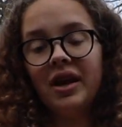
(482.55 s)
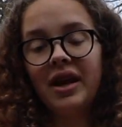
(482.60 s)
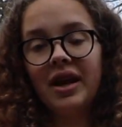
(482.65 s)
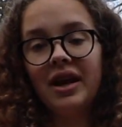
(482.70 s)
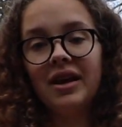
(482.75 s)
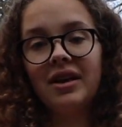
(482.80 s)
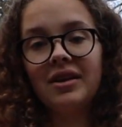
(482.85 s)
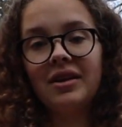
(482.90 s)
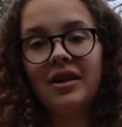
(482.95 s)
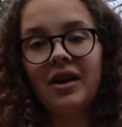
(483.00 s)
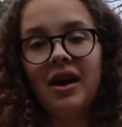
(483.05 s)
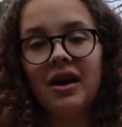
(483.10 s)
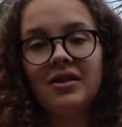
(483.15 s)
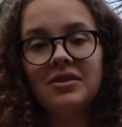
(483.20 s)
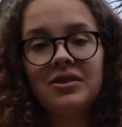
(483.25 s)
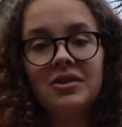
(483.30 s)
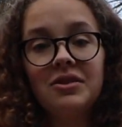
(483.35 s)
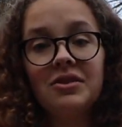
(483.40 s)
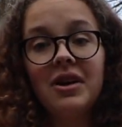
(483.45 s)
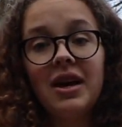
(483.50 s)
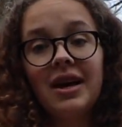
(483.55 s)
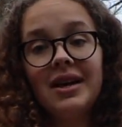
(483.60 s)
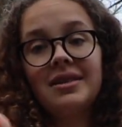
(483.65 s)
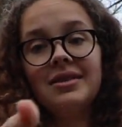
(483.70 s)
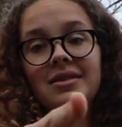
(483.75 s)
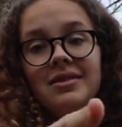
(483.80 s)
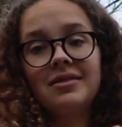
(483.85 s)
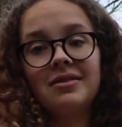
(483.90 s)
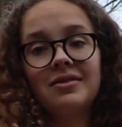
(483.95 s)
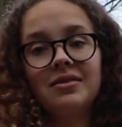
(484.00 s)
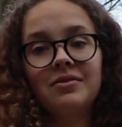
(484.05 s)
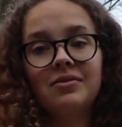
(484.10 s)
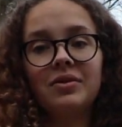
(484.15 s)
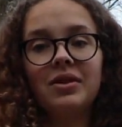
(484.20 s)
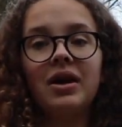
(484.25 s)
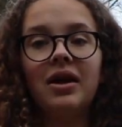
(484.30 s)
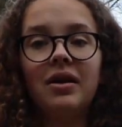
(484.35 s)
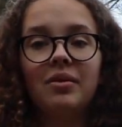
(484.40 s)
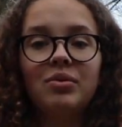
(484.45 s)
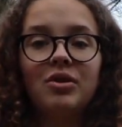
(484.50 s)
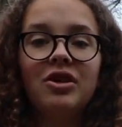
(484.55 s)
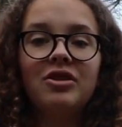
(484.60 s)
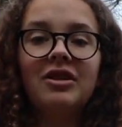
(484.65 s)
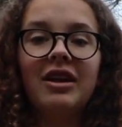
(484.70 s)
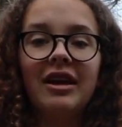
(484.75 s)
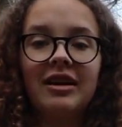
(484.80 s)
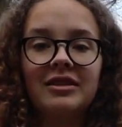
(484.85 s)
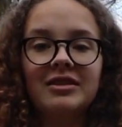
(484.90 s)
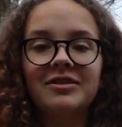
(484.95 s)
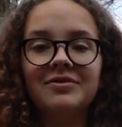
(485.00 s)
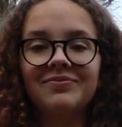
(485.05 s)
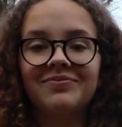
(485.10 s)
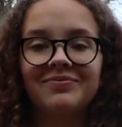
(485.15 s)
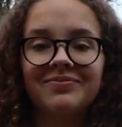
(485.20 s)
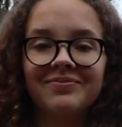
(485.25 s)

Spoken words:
and I'll see you guys when I upload next.